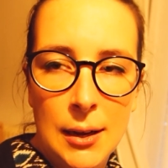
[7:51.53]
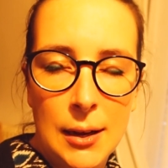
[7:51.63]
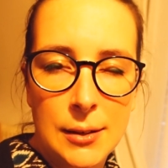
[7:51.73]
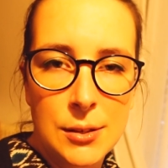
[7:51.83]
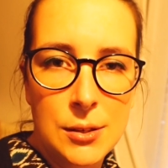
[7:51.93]

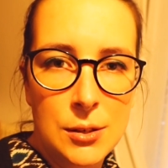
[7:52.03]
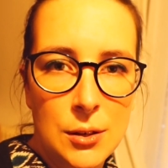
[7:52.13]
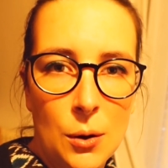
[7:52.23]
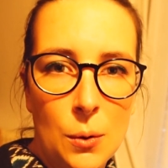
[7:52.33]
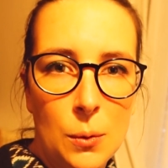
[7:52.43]
And
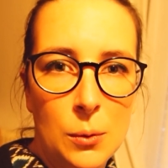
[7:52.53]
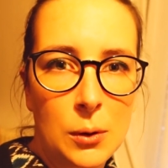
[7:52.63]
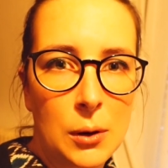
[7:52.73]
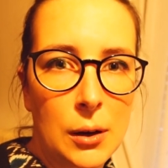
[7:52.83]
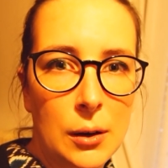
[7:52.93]

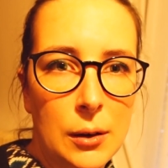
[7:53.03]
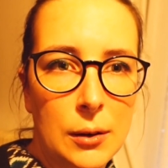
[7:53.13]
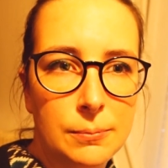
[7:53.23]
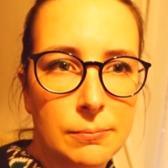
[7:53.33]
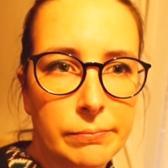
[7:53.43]
so,
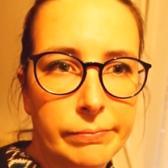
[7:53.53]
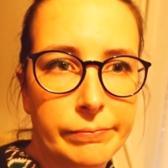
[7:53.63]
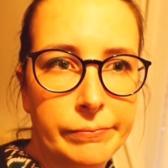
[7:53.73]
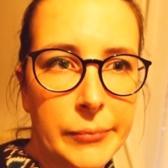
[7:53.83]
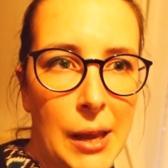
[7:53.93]

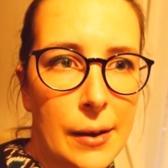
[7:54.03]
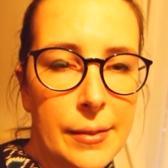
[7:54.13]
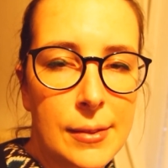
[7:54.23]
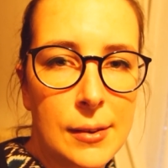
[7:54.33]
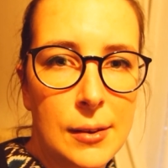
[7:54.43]
yeah,
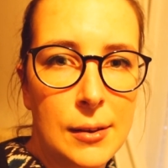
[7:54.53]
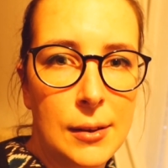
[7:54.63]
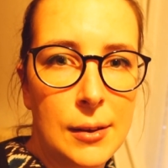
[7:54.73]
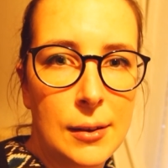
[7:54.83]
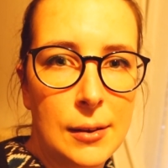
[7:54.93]

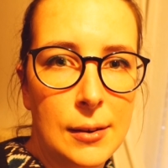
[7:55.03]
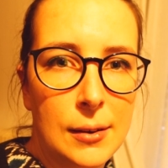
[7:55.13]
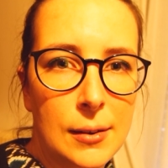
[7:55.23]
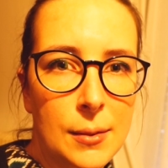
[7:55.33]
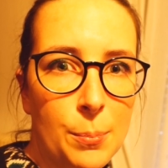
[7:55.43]
the
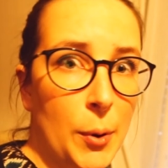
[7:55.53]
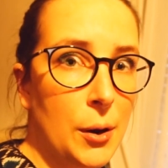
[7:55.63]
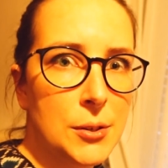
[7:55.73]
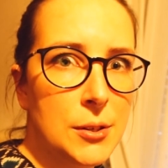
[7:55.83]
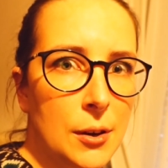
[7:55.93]

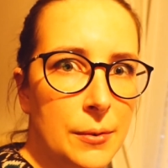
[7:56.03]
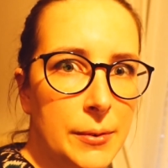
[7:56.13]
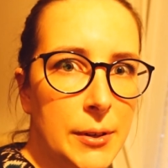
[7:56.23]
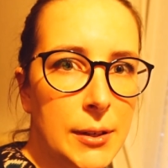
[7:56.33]
boss of